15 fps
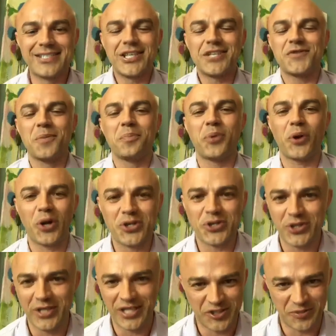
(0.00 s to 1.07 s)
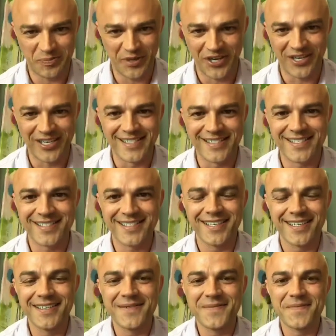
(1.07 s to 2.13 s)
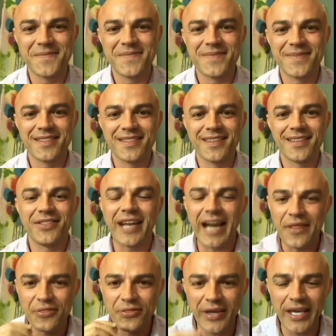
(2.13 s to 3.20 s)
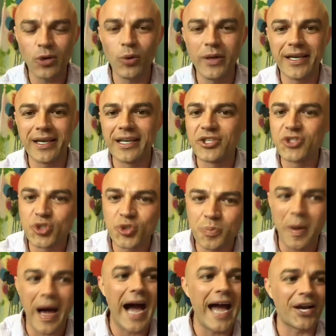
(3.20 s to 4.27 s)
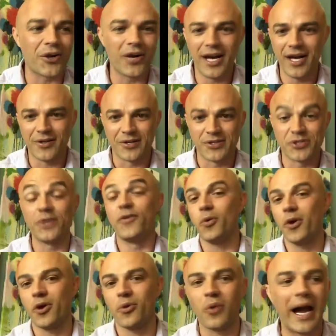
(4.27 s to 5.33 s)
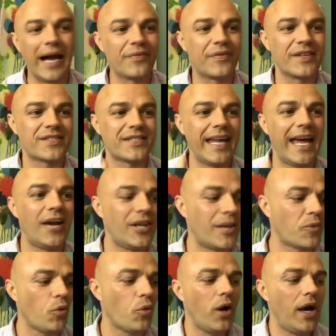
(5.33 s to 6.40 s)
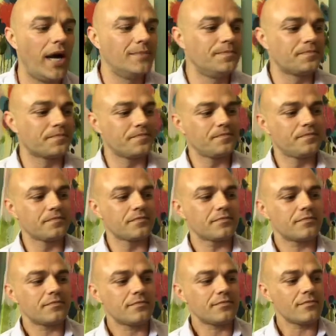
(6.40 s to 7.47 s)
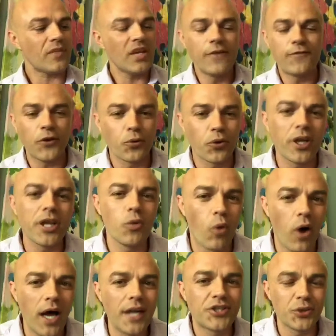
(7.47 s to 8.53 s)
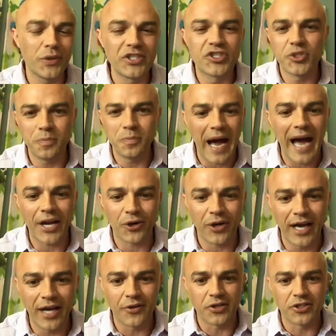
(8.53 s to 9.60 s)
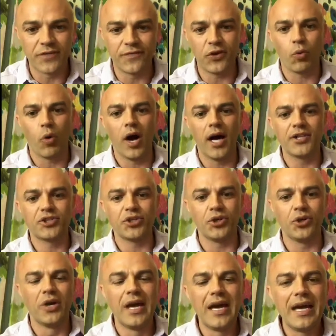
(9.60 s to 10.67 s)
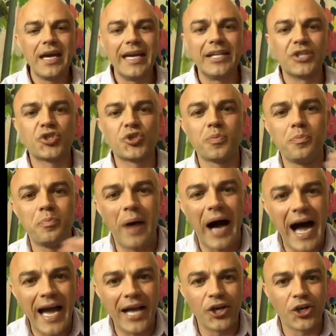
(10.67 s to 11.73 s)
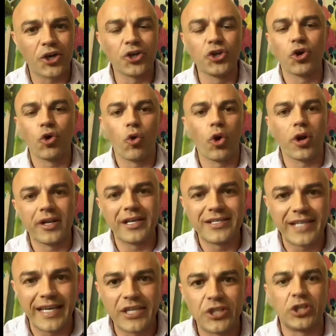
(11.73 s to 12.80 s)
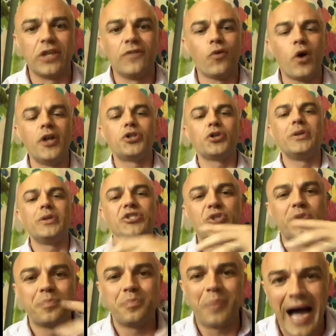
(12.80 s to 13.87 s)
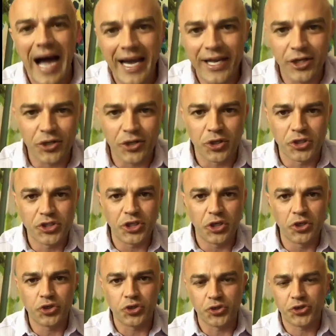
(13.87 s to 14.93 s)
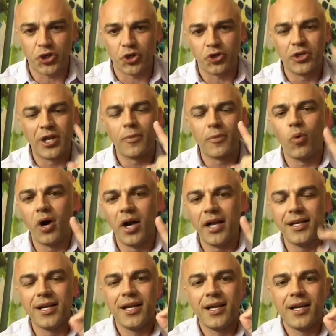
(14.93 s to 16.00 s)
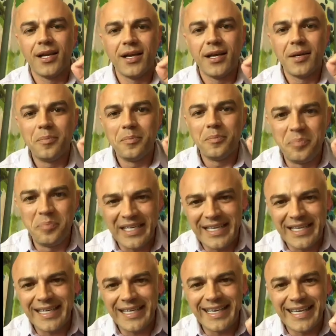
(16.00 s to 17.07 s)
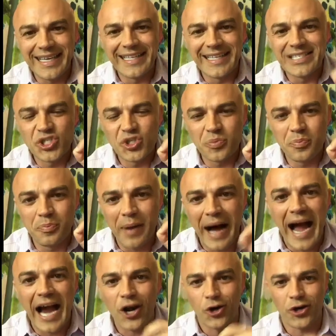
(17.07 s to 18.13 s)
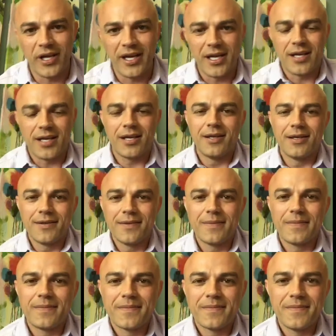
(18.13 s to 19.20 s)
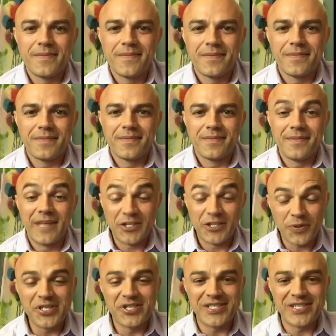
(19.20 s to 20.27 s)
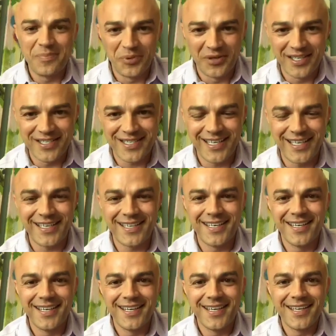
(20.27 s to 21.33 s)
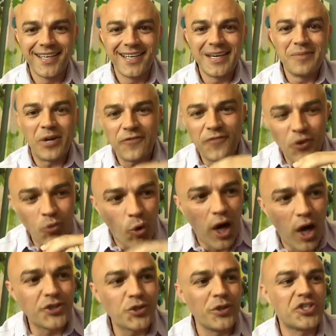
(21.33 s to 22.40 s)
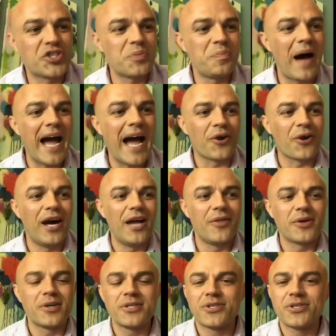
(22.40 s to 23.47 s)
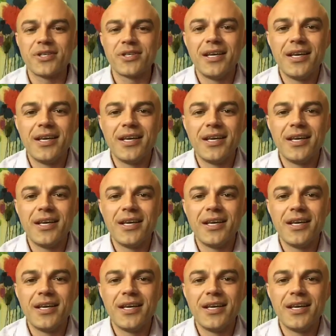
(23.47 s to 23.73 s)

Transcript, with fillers: just from personal experience that I think we can inspire others. If you want to write this down, number one, if you really want to inspire others, if you want to inspire your organization, if you want to inspire your social circle, number one, be inspiring. That's pretty simple, isn't it? But if you want to inspire others,